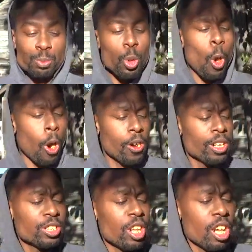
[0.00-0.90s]
oh, I
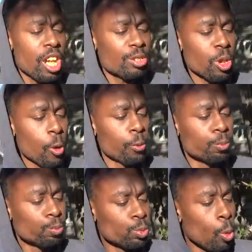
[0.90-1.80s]
don't know how it go.
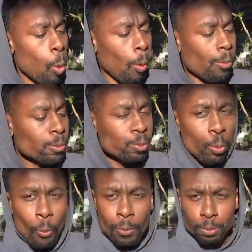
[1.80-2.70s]
it's gonna
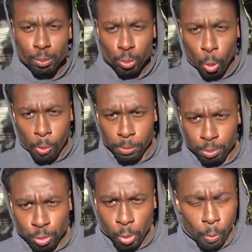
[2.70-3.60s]
stay on your throat for a
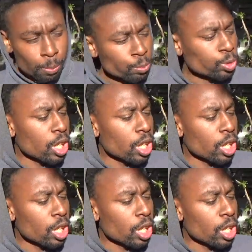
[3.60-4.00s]
minute though. But yeah,